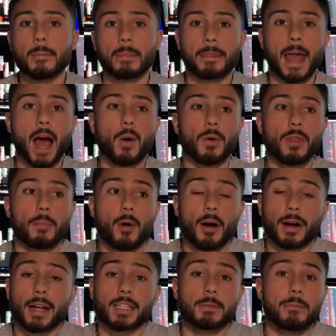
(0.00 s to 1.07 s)
Now, when the
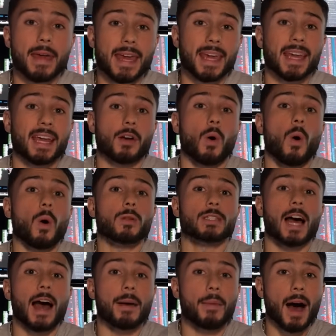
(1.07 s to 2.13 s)
market's making an all
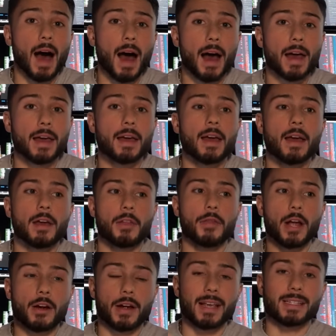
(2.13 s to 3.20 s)
time high,
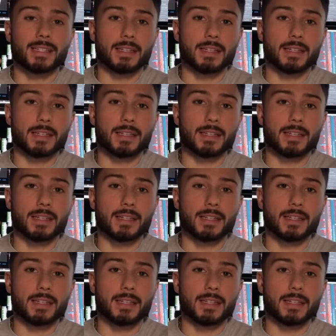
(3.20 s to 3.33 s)
there is